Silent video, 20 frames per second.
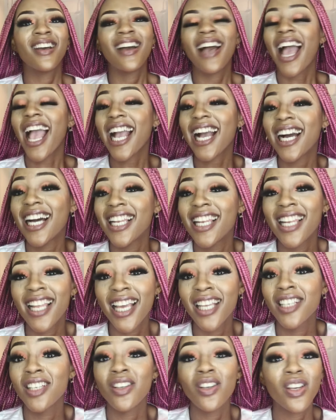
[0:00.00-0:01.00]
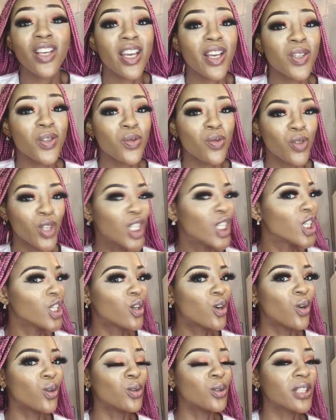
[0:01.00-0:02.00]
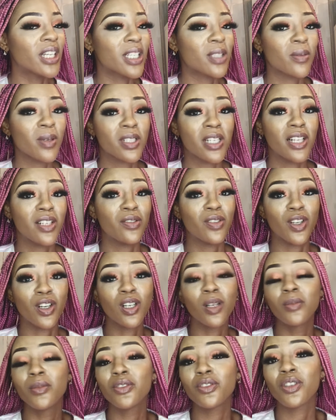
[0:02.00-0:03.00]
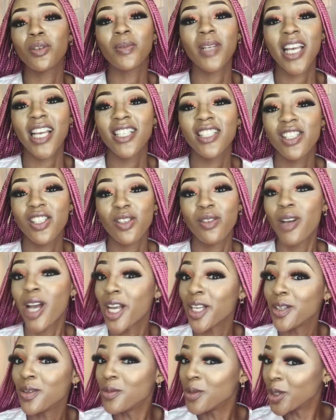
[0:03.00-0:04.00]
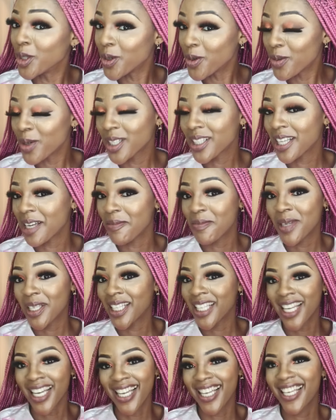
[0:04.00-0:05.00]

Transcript: I can't lie, the UK is really cold, especially if you're coming from Nigeria. You will know what I mean, that